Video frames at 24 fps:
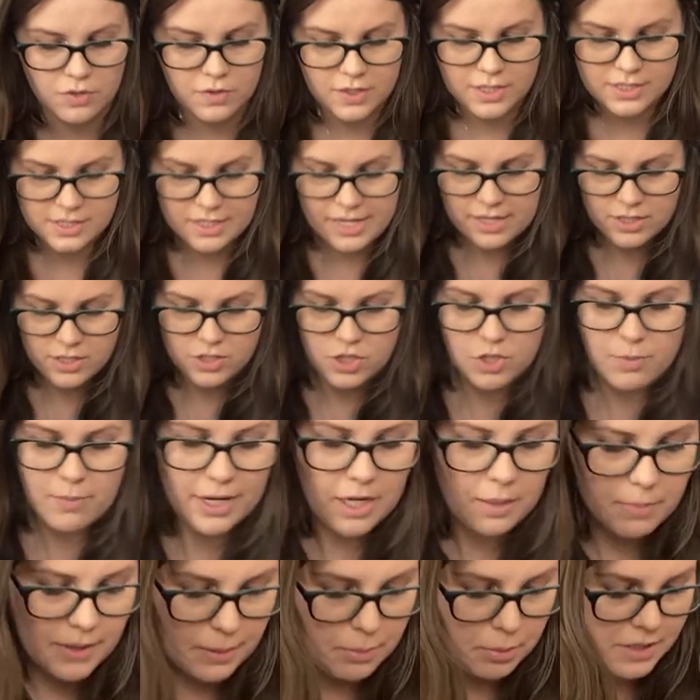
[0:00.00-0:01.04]
these things. So you might
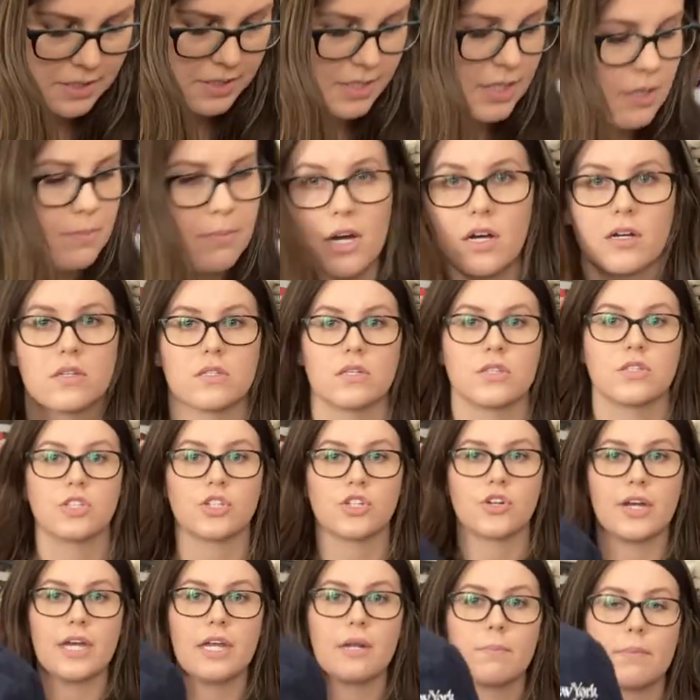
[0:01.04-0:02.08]
not be able to see the box on
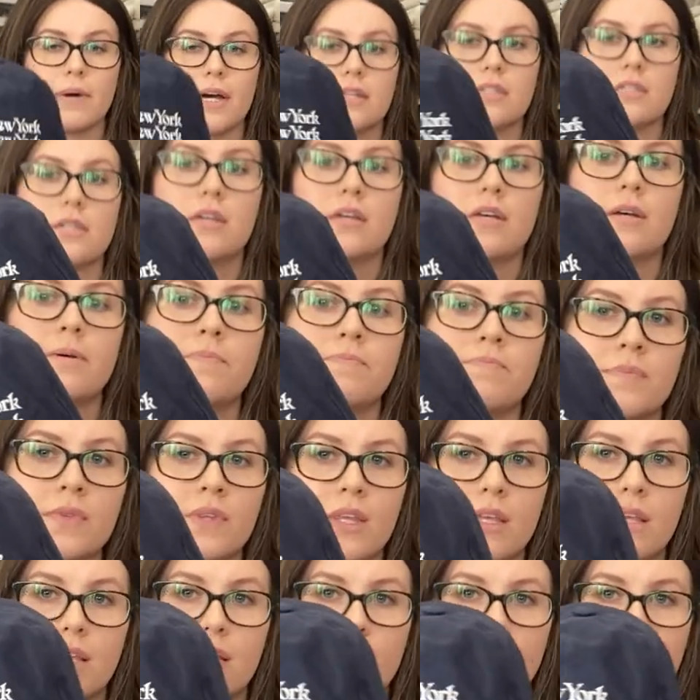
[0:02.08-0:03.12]
screen, but
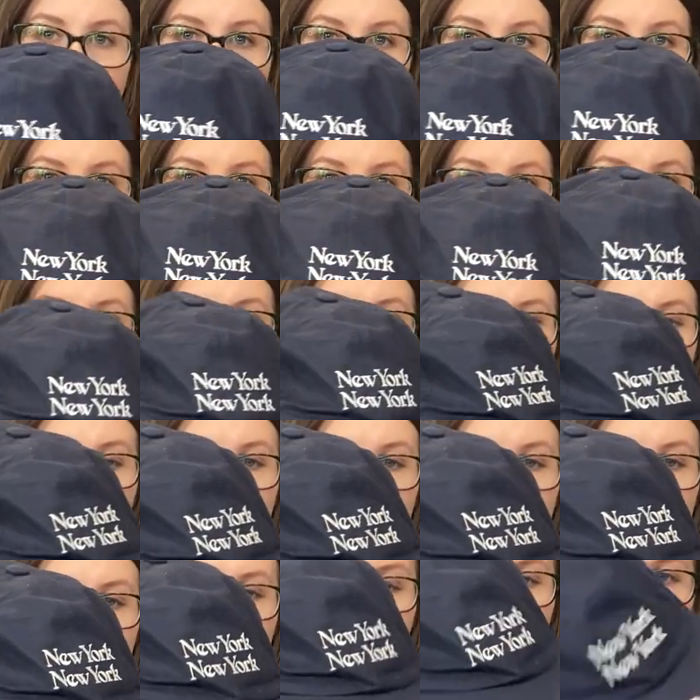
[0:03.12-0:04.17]
New York, New
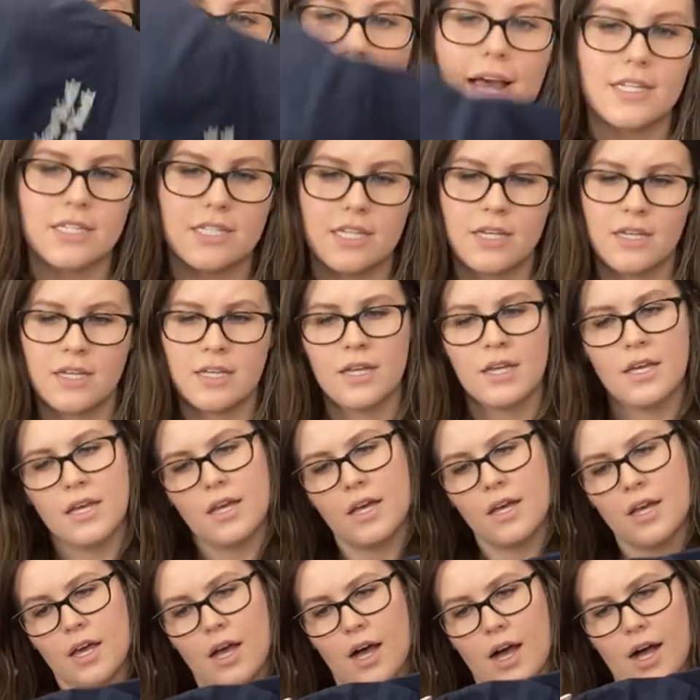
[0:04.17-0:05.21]
York hat.
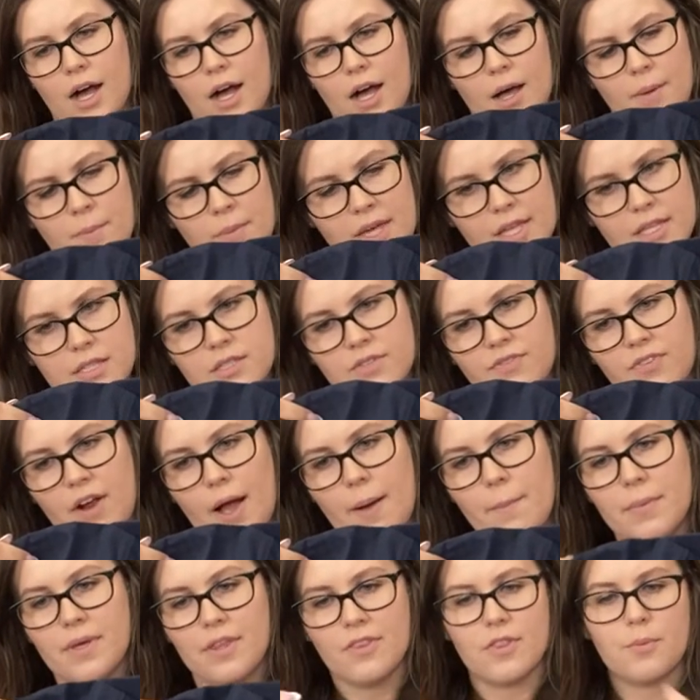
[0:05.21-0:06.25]
Um, it's
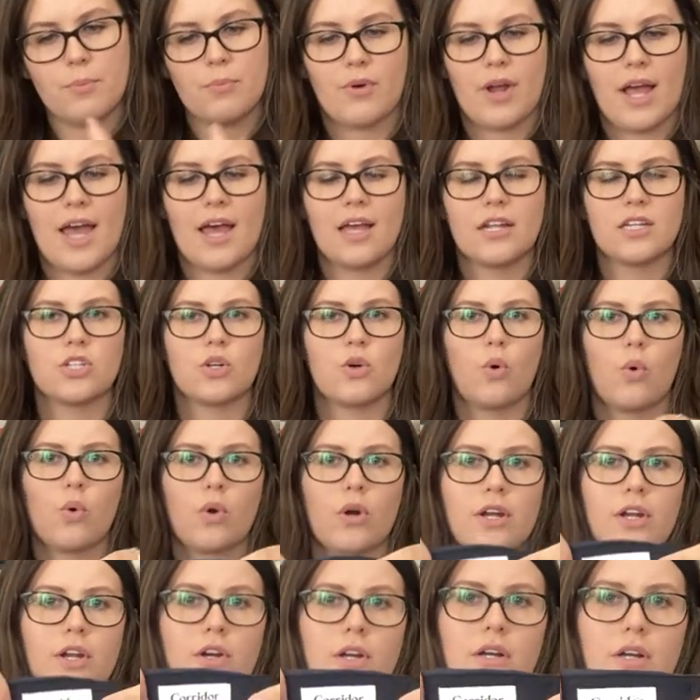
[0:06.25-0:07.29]
from the brand
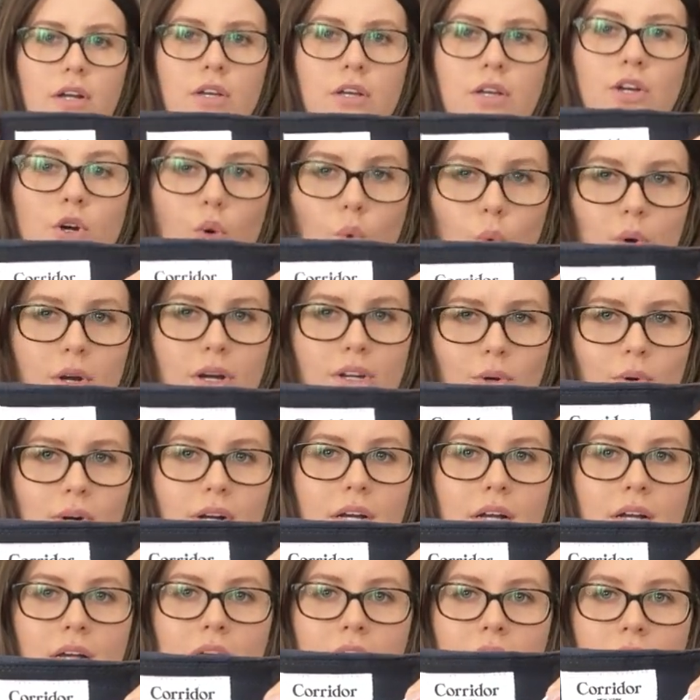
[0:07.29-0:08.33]
Corridor.
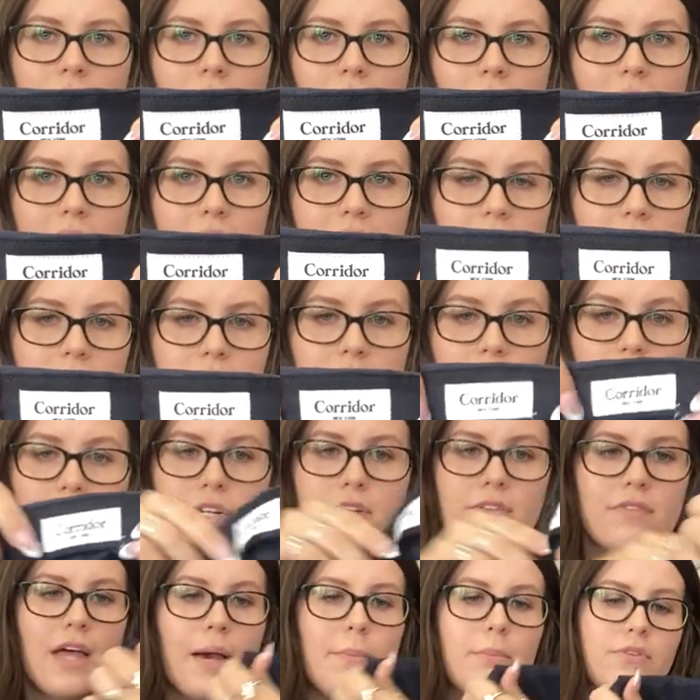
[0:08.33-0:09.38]
Corridor. I've never heard
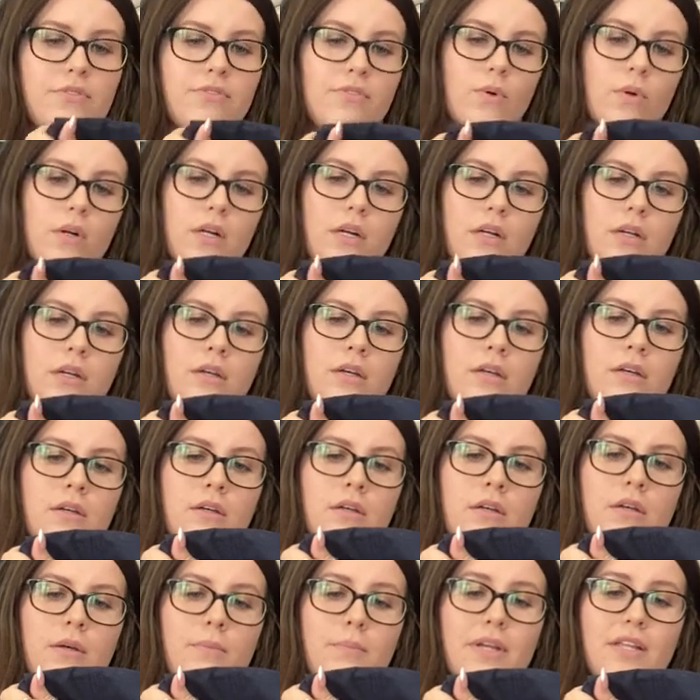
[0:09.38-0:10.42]
of that before,
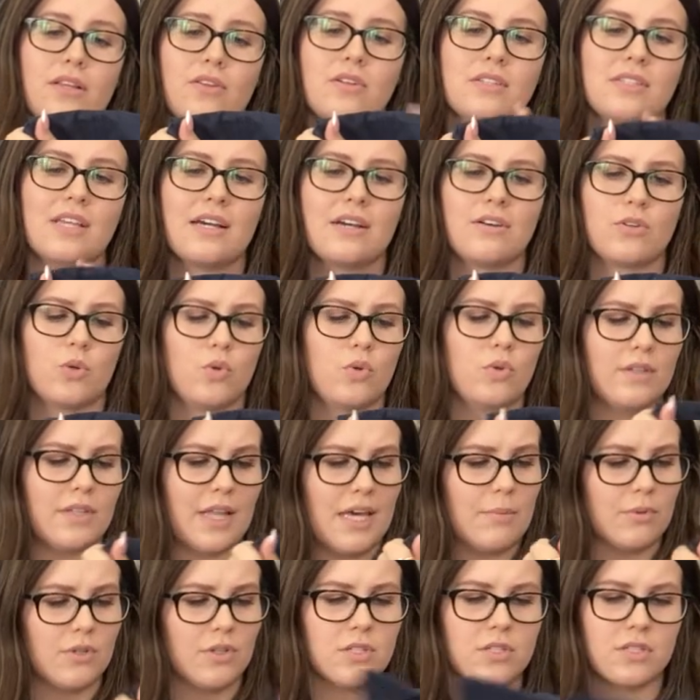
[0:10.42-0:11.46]
but it looks like a cool
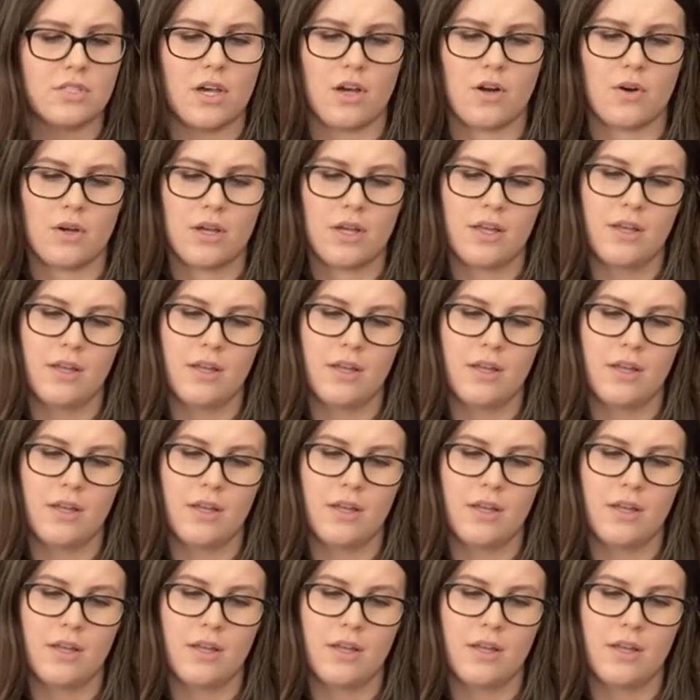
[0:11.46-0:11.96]
label. So